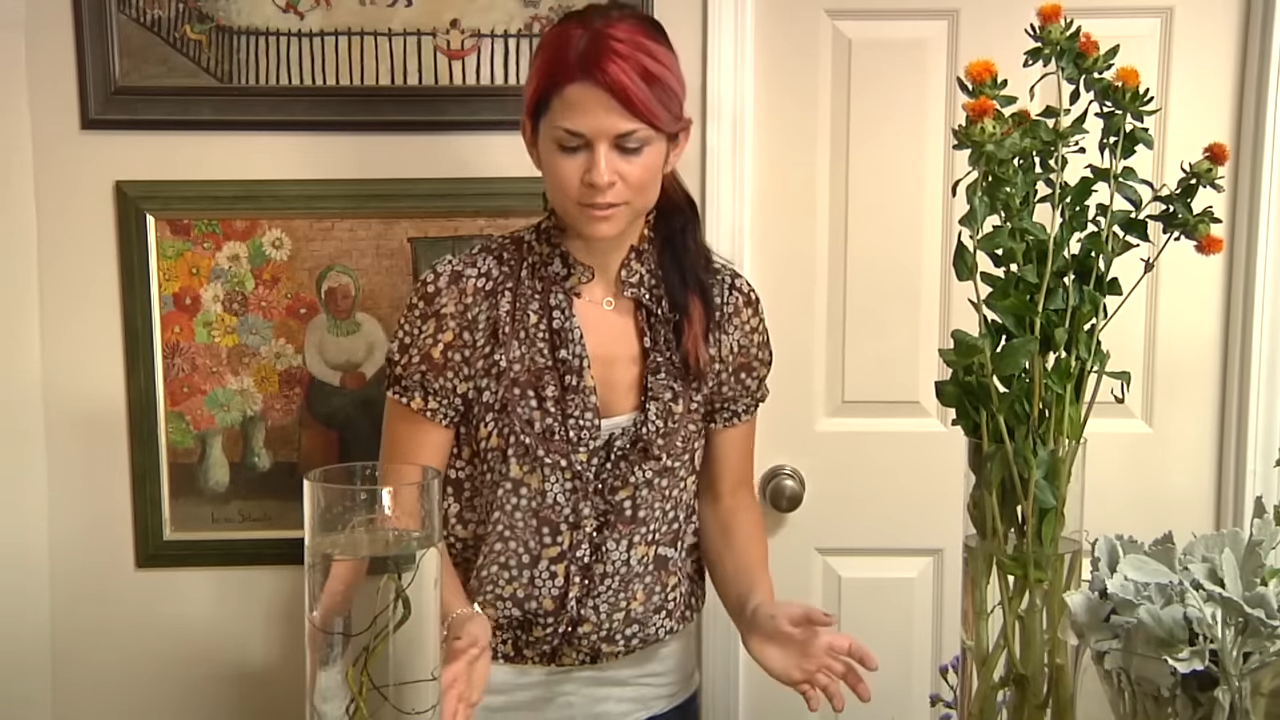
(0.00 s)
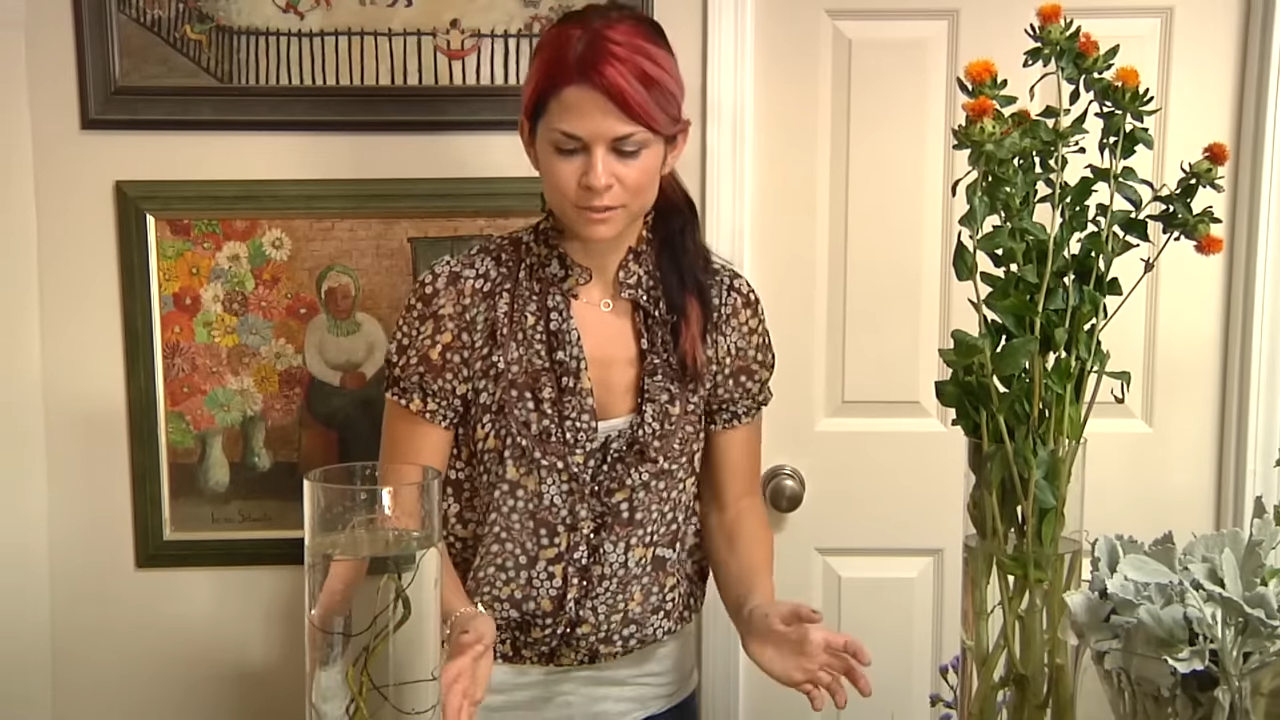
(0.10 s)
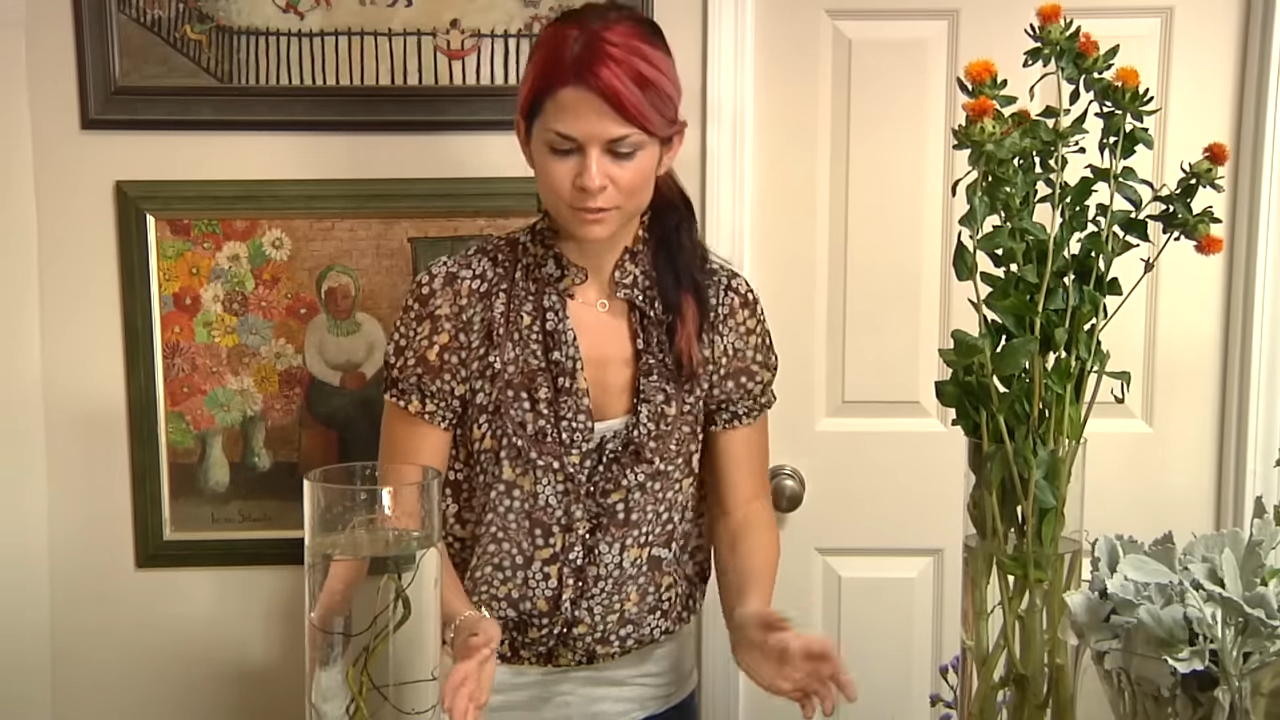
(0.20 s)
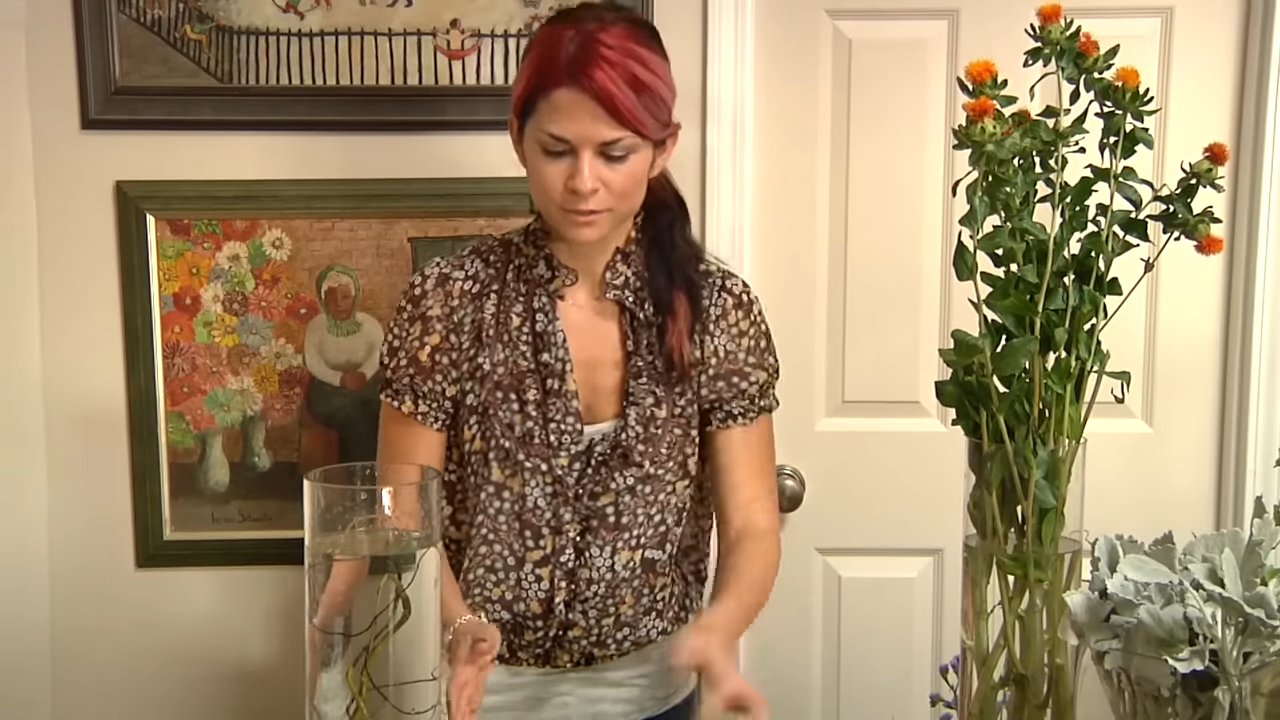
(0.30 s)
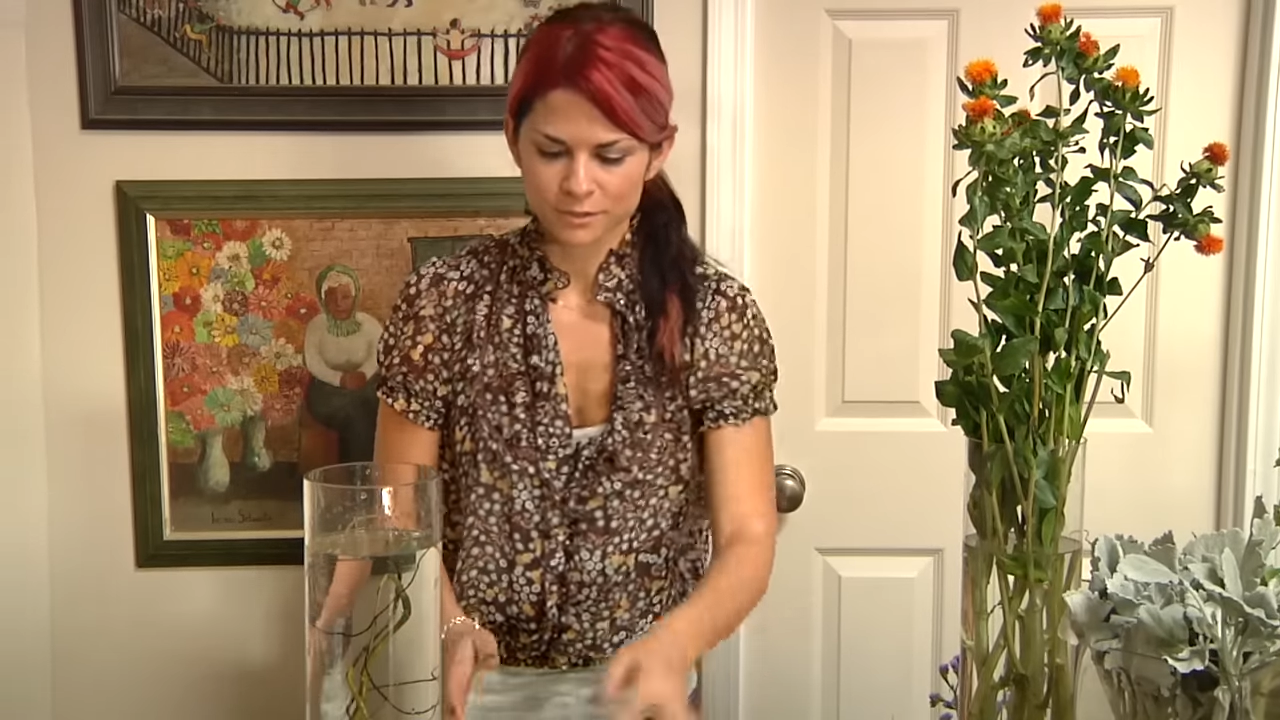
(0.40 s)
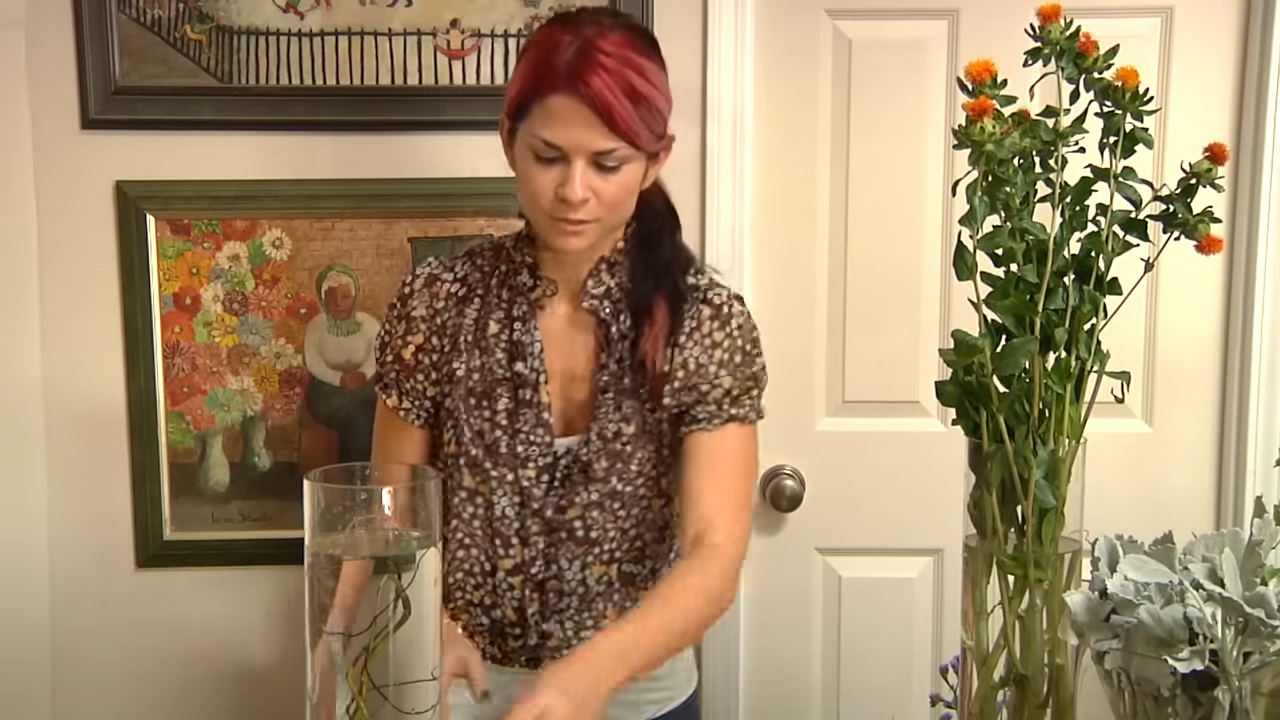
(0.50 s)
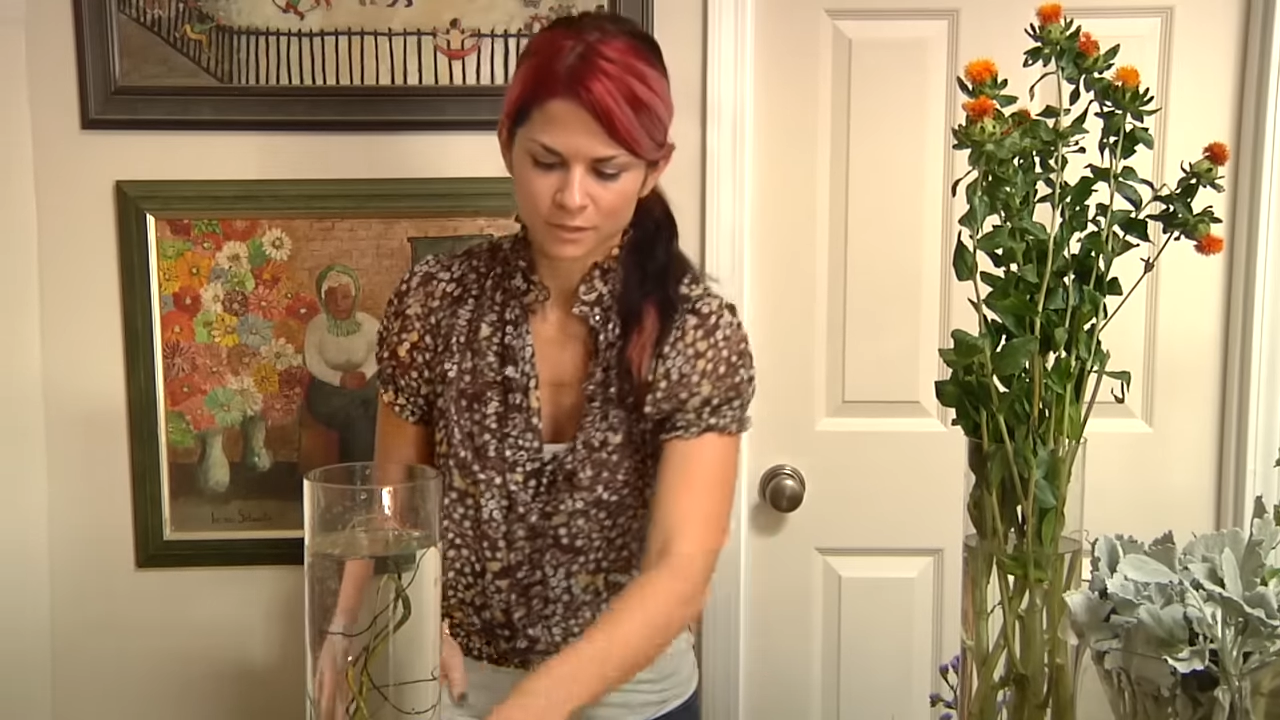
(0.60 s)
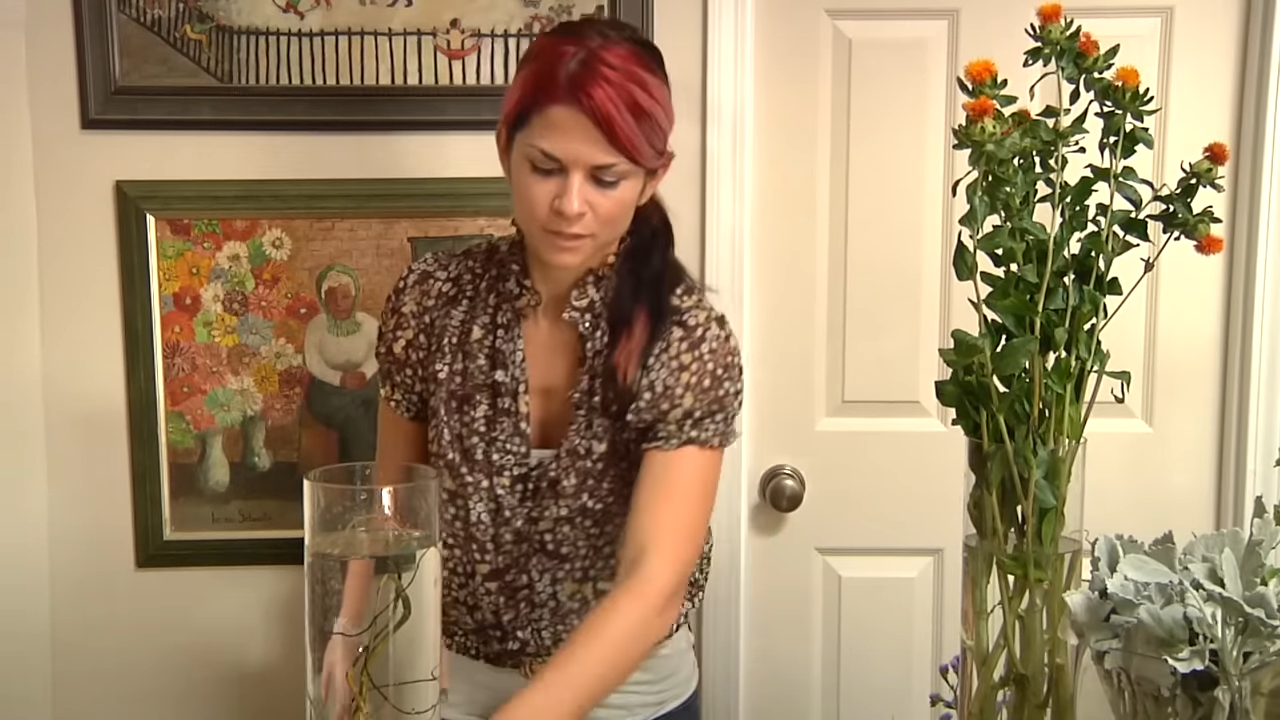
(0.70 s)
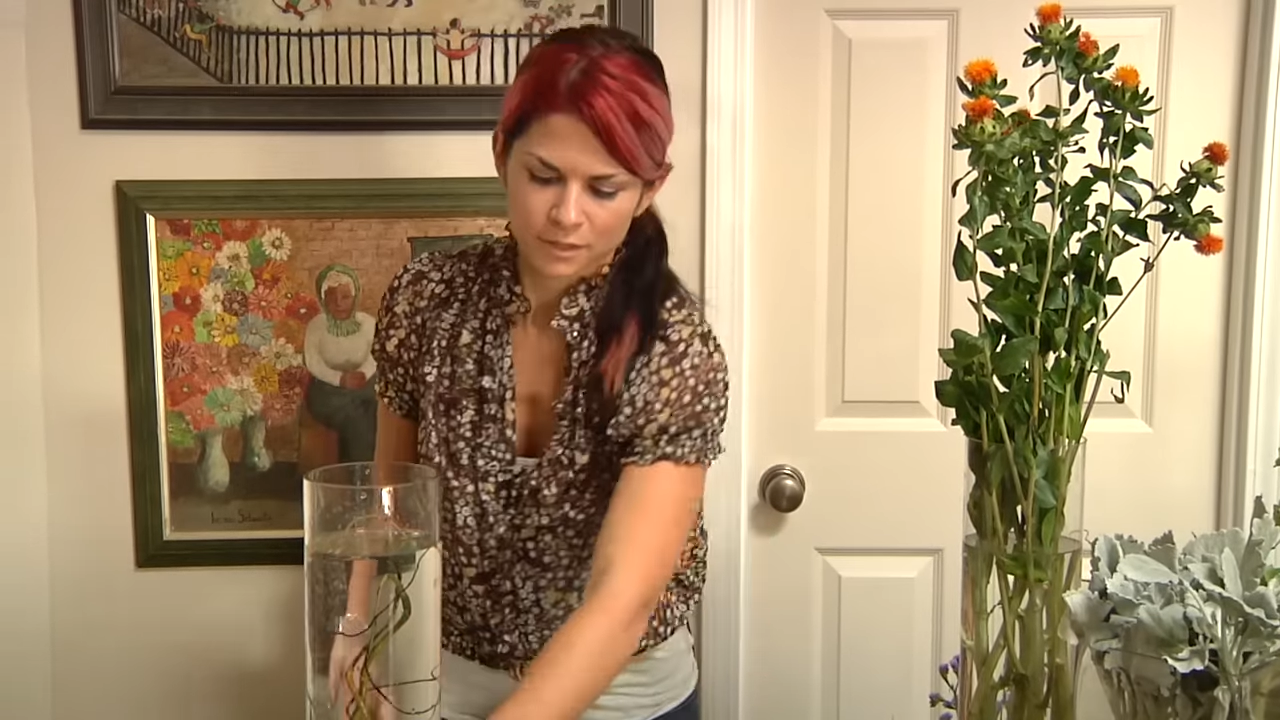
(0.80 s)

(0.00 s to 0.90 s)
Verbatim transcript: So you can,